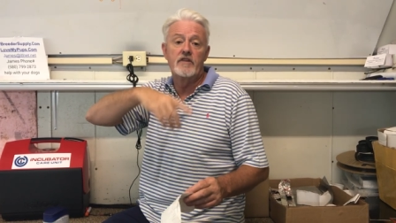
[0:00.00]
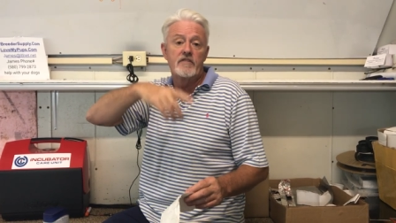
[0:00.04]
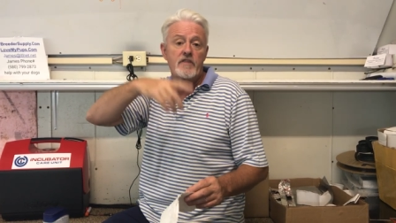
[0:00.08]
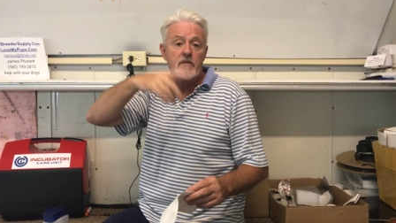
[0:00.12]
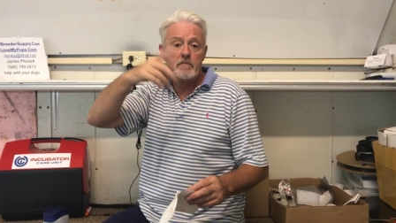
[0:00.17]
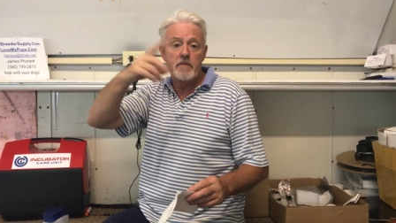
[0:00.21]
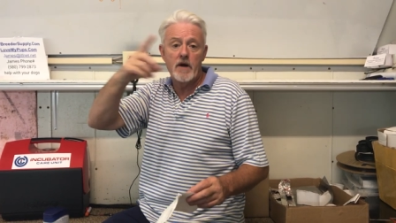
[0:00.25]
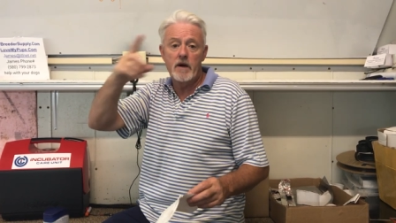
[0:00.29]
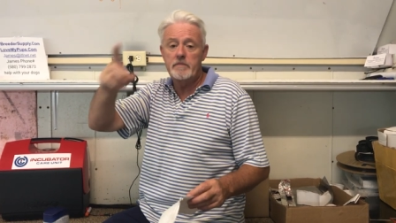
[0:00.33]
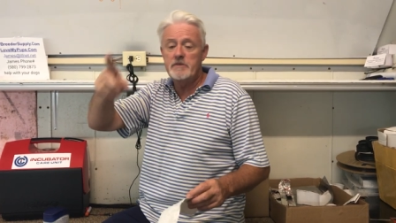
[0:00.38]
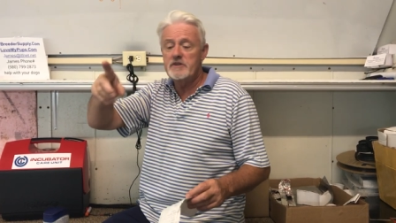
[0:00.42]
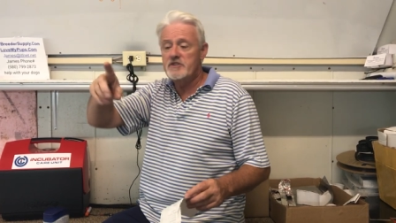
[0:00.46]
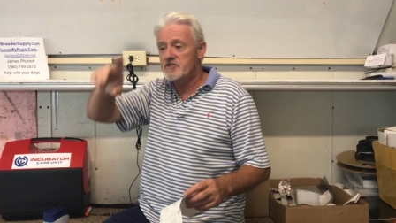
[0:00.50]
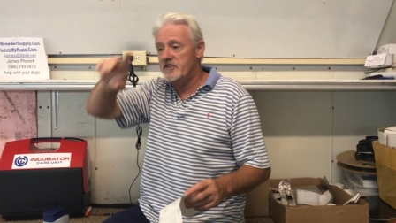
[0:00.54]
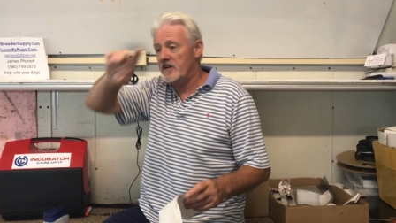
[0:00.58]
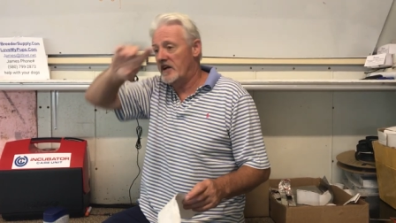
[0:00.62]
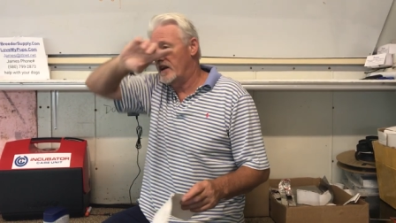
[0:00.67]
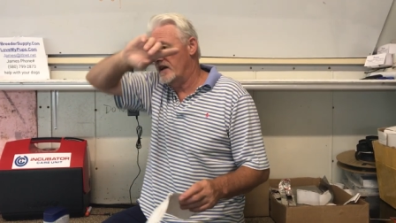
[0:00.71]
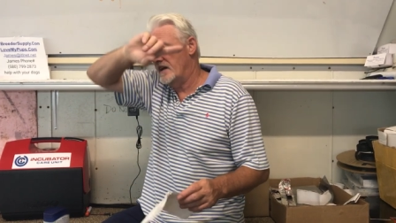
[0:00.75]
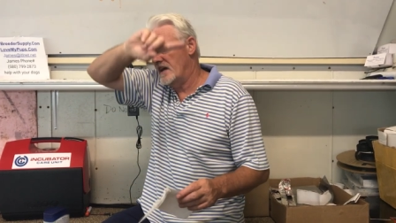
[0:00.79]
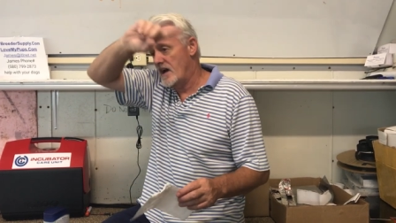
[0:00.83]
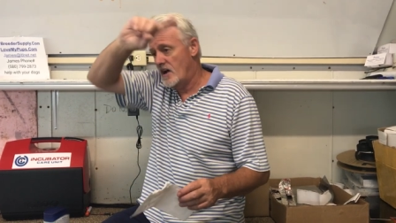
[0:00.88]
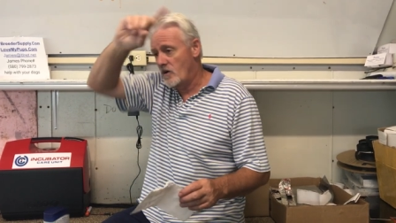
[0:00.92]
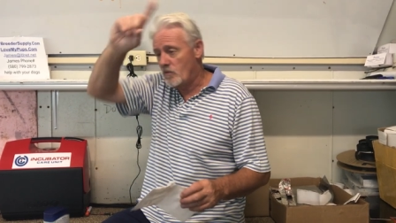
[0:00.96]
if the puppy's
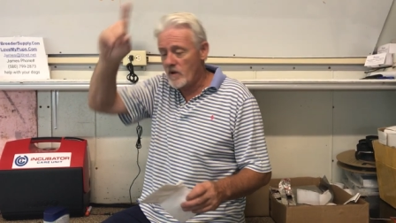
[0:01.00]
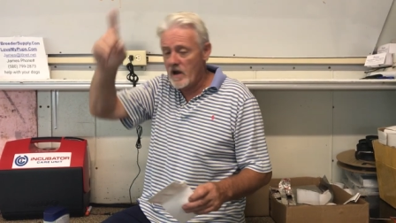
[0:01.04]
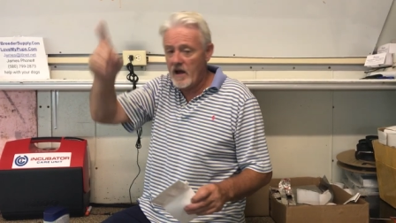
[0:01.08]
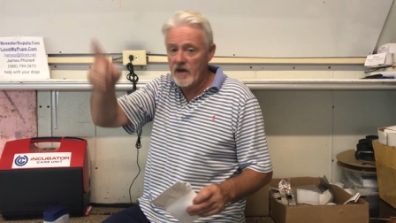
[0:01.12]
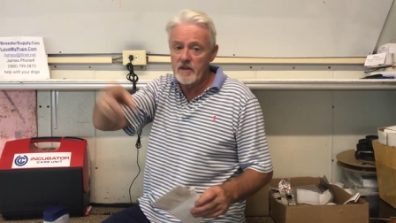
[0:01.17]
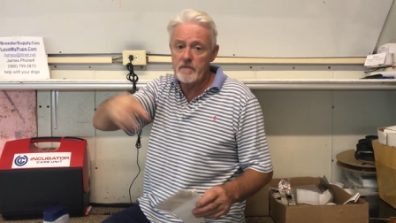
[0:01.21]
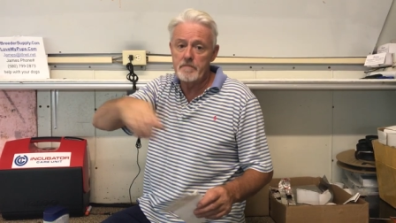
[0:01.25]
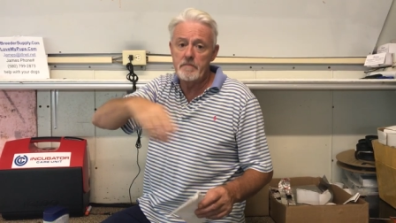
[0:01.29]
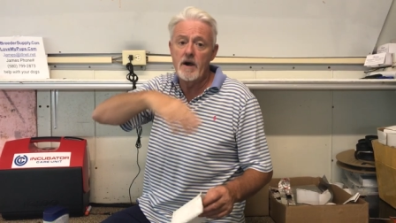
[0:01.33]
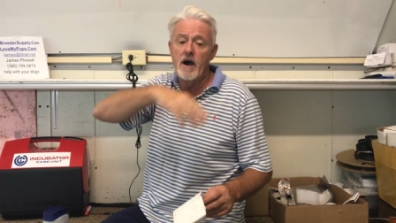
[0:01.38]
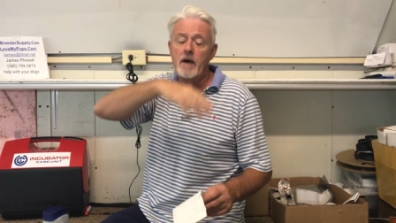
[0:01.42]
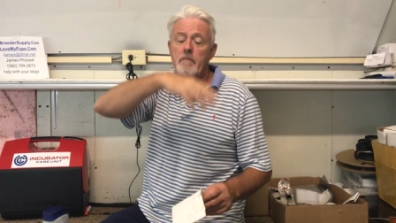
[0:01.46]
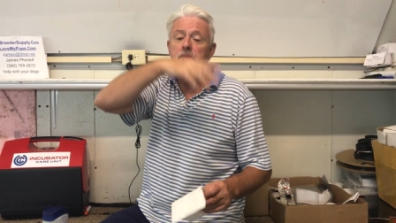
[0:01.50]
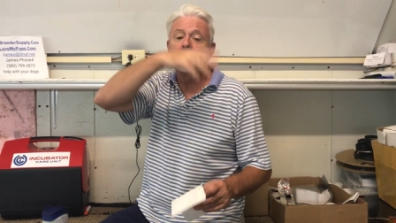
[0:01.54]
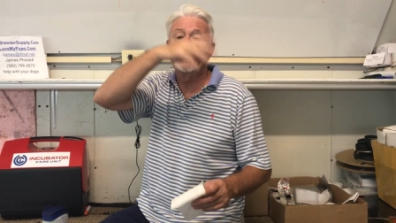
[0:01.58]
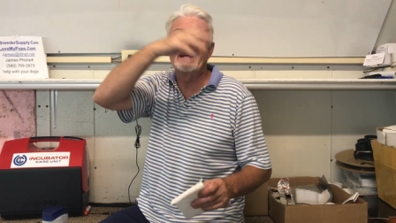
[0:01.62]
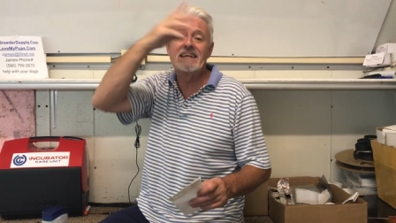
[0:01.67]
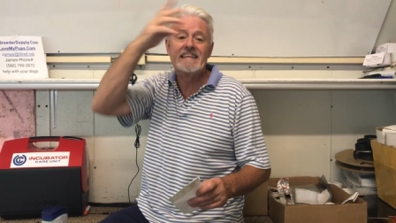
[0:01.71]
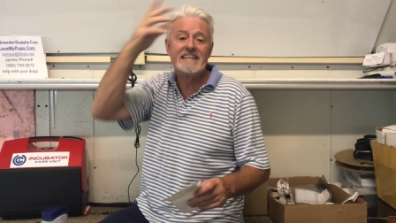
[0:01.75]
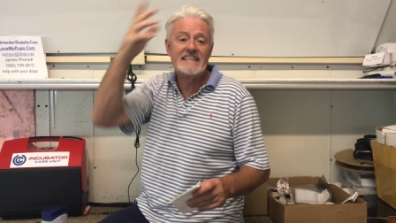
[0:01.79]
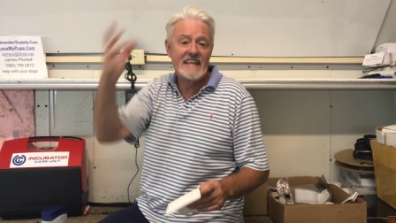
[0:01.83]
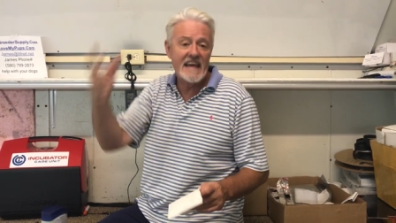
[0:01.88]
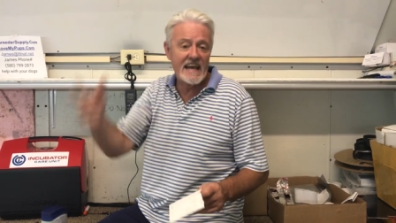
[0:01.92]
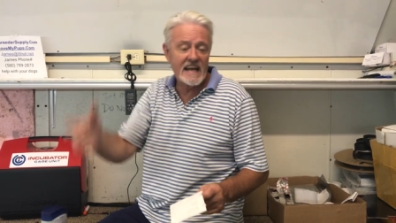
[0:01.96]
sticking out, around the puppy,
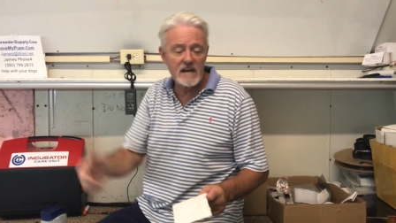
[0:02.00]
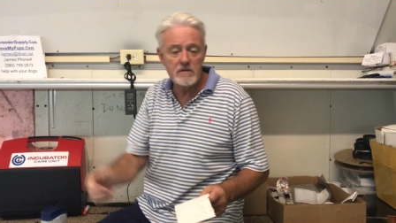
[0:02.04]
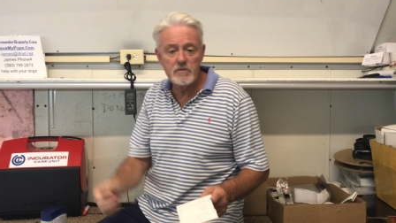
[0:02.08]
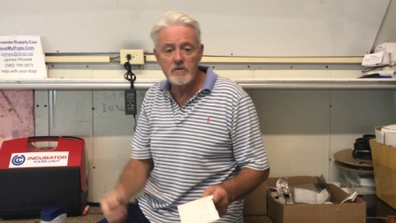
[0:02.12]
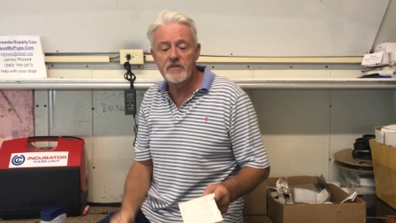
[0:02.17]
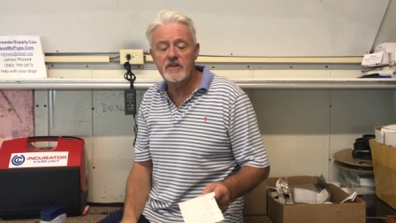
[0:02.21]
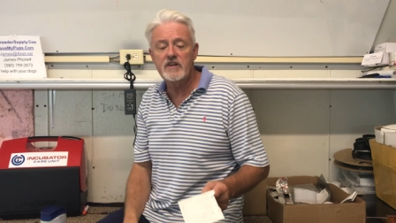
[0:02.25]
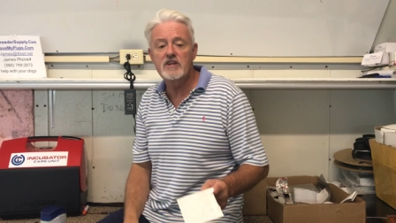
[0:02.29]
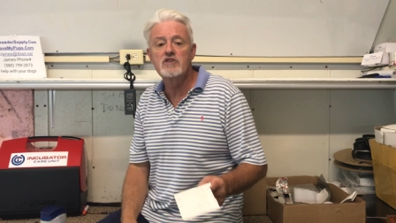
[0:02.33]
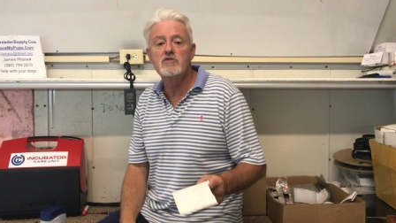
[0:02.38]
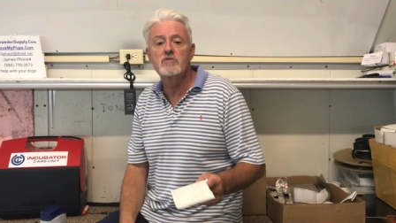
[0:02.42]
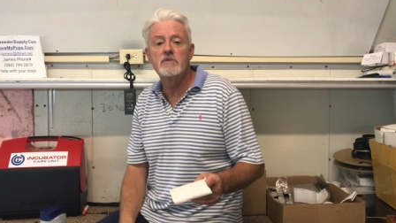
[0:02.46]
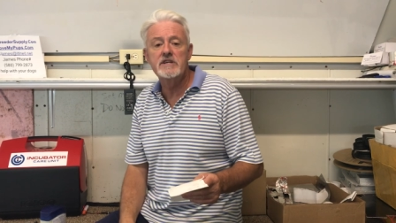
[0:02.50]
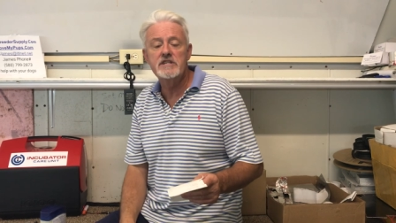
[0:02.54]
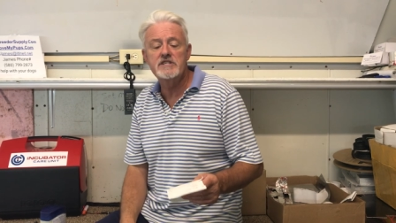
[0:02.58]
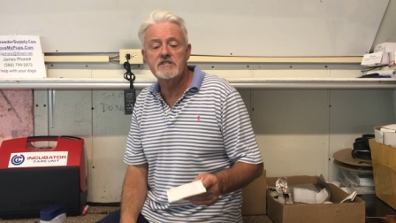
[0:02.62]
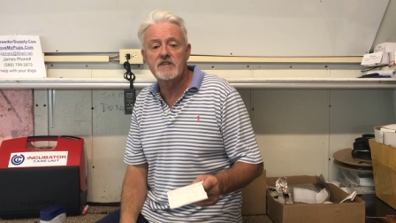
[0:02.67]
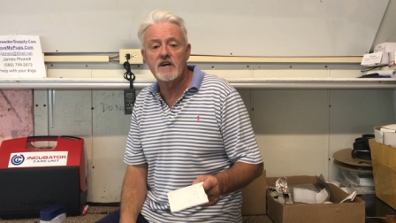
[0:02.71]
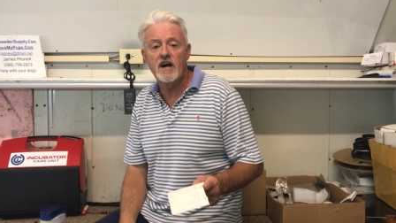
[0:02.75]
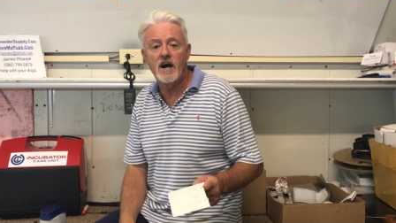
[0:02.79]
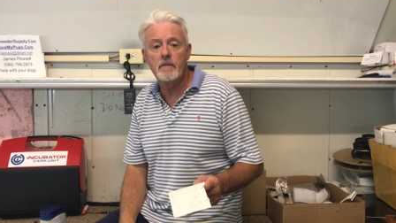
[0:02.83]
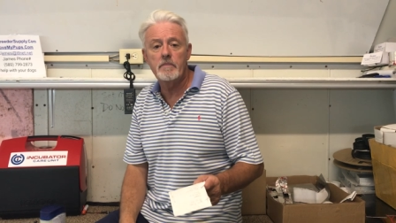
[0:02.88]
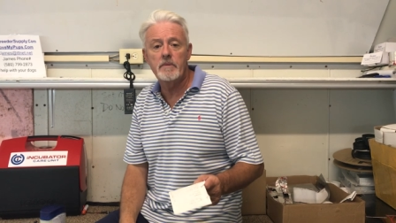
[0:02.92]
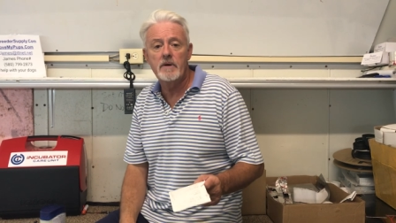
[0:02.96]
and get everything
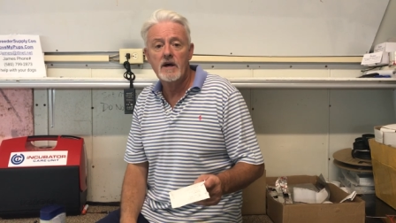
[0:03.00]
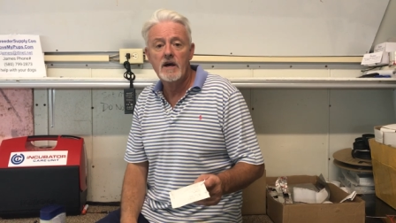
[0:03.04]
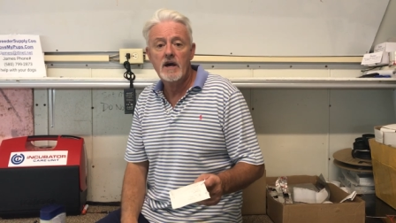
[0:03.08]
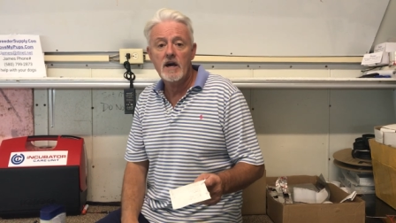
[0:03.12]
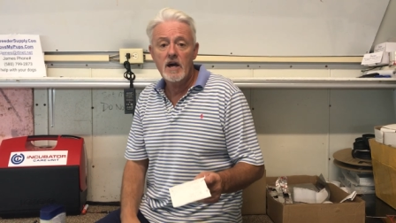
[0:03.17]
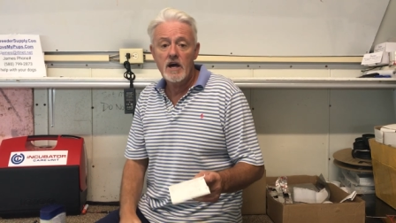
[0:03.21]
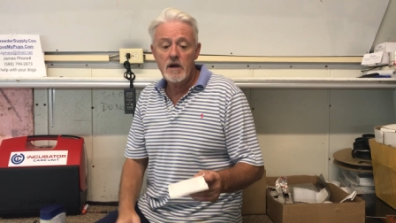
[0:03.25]
greased up,